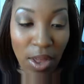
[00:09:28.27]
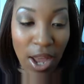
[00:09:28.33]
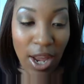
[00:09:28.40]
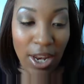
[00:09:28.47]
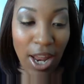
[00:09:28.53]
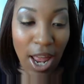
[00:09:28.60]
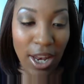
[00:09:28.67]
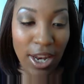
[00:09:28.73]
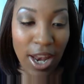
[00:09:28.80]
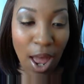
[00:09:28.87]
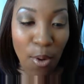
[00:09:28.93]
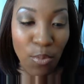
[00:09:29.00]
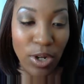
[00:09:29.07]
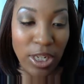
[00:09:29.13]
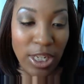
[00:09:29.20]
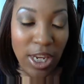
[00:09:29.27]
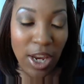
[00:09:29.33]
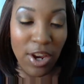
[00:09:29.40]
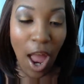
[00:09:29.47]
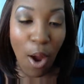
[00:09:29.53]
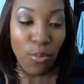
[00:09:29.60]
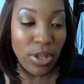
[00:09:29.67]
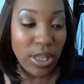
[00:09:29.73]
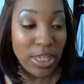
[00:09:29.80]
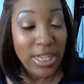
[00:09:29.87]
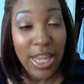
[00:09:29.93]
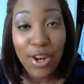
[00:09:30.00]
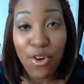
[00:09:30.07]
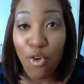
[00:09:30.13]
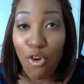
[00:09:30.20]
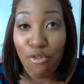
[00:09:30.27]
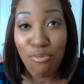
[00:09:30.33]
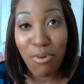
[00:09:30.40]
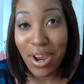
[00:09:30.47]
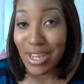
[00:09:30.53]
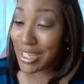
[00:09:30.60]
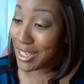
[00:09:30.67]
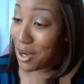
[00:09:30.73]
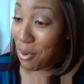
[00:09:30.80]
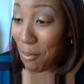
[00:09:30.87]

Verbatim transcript: And I did not want to scare y'all with set it off braids to the